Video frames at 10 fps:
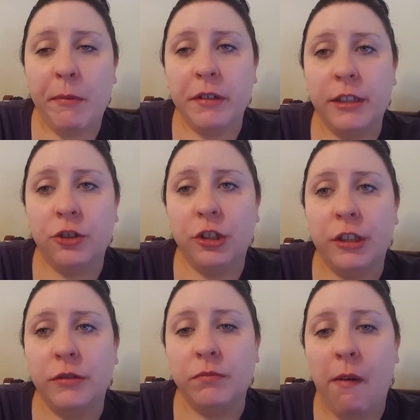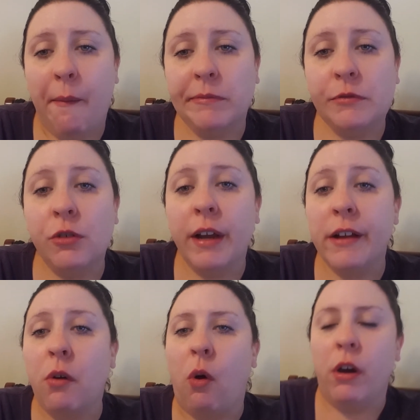Besides Gio. You
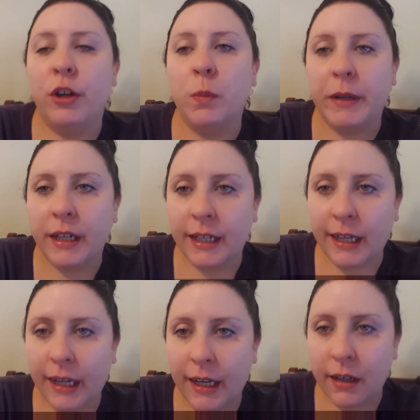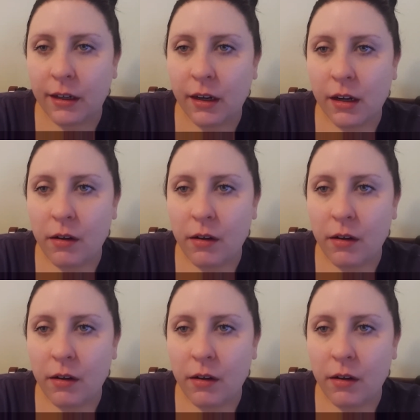ate all your pancake?